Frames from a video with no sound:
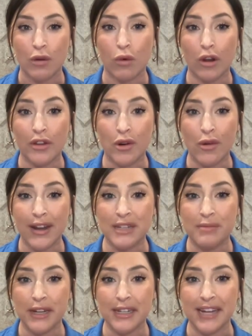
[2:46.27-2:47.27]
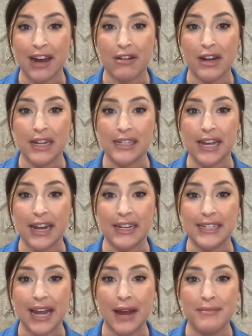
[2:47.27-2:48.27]
WorldCoin is being touted as an
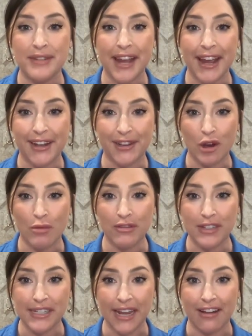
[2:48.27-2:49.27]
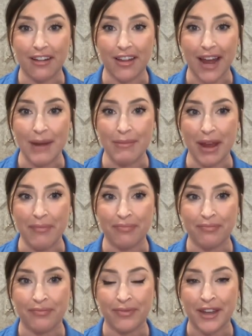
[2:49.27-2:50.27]
attempt at global scale alignment.
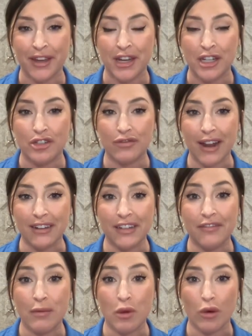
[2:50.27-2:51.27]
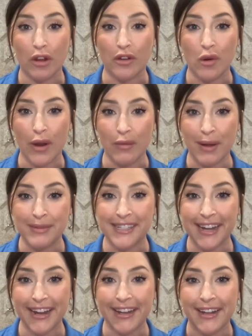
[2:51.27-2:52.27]
Directly from the WorldCoin
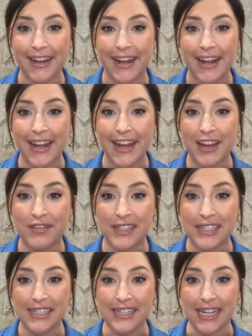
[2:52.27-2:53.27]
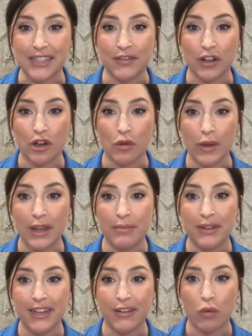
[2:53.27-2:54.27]
website, if successful, we
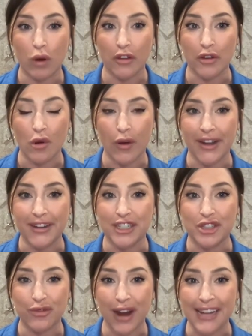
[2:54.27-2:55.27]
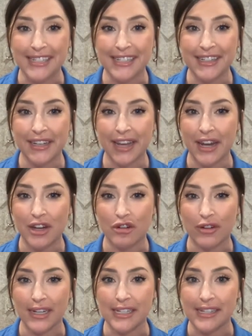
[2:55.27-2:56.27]
believe WorldCoin could drastically
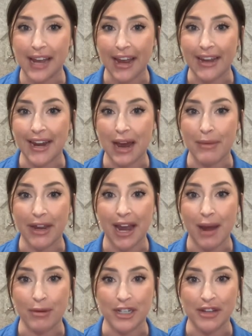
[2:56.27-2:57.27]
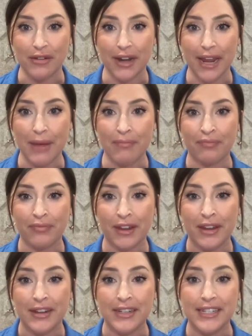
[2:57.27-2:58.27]
increase economic opportunity
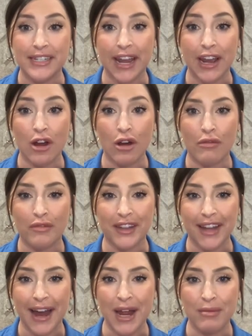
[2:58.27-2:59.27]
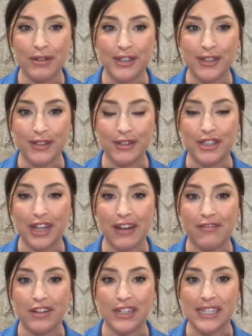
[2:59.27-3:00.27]
scale a reliable
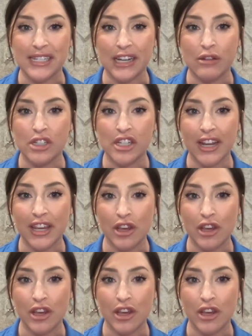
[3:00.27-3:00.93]
solution for distinguishing